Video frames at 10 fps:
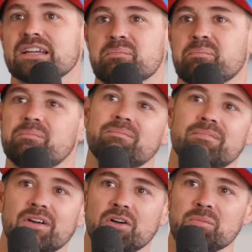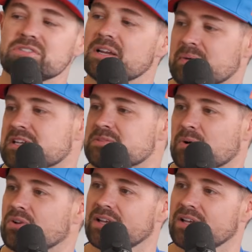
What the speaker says: like almost like baseball.